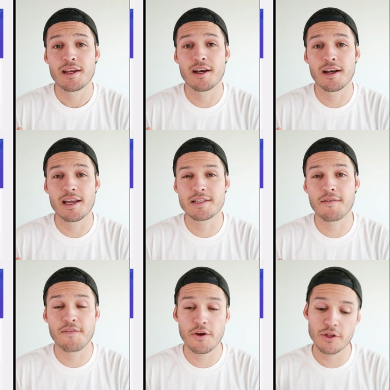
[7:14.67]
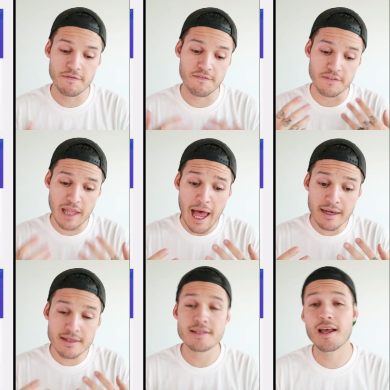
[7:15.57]
Uh, it's a fairly
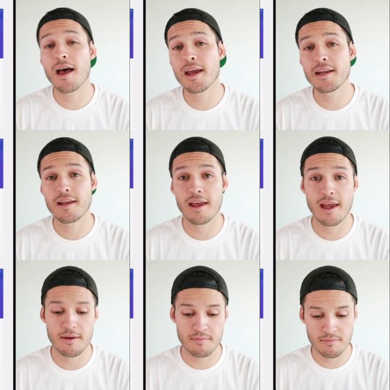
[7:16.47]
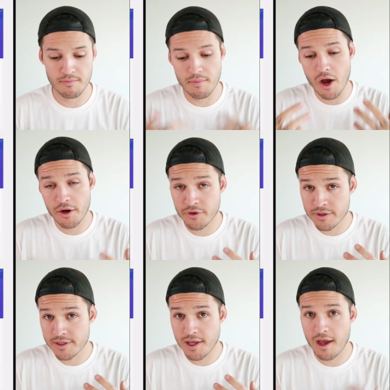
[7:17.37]
flat design and
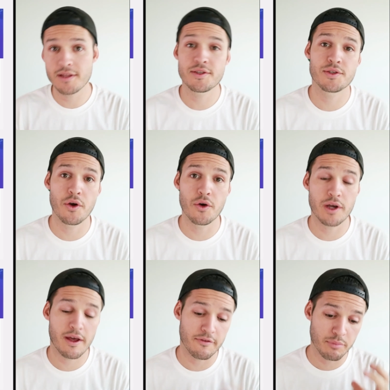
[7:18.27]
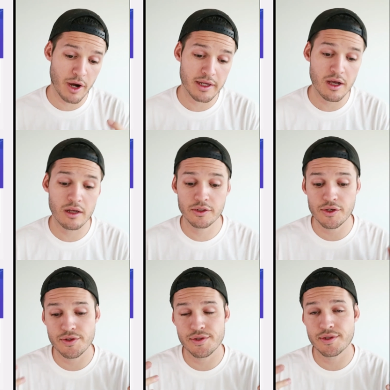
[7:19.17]
modern design. So kind of bright
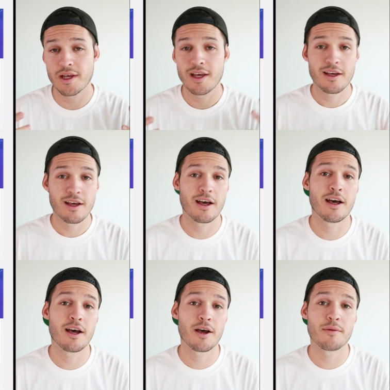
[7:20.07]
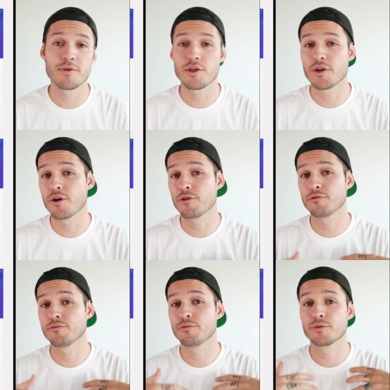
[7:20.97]
colors, Um, you know,
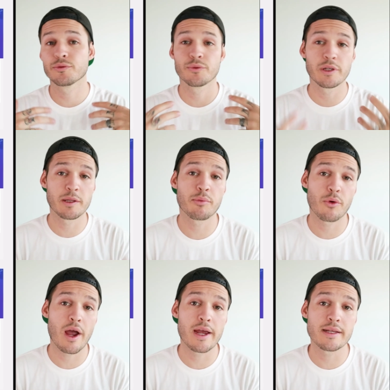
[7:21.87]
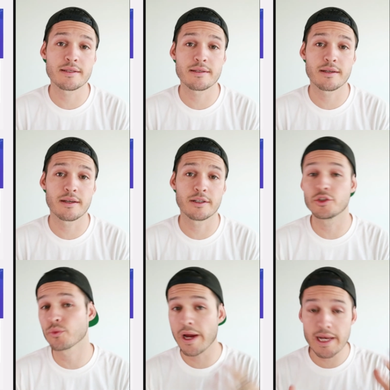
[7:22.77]
really bright uh,
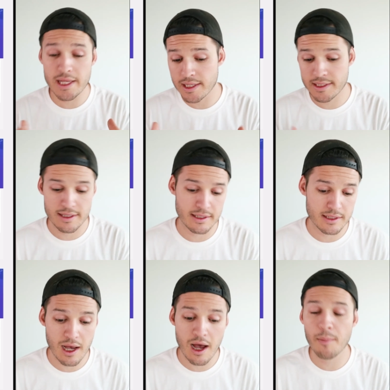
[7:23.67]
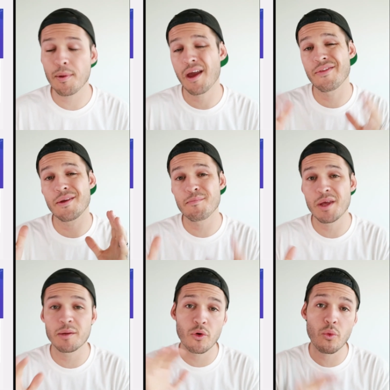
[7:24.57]
gradient at the top and then
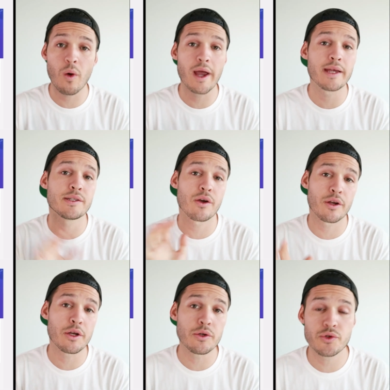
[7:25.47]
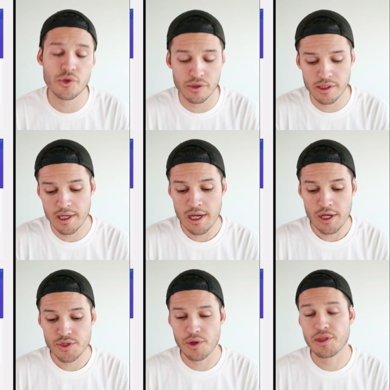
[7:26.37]
minimal white on a neutral.
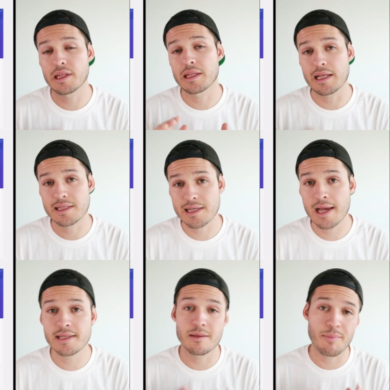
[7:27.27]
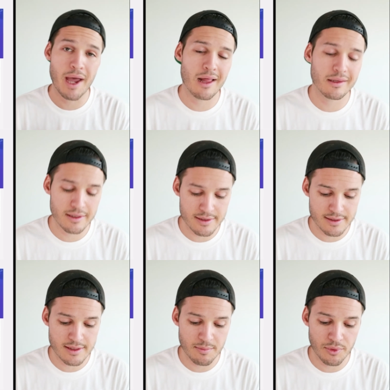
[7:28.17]
So I think that that's nice. The palette is
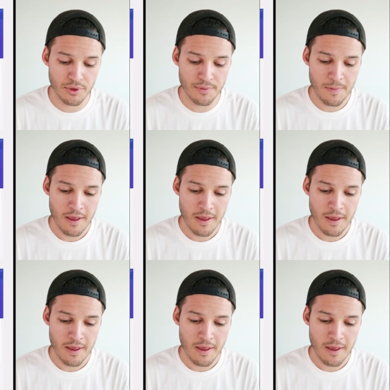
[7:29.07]
simple.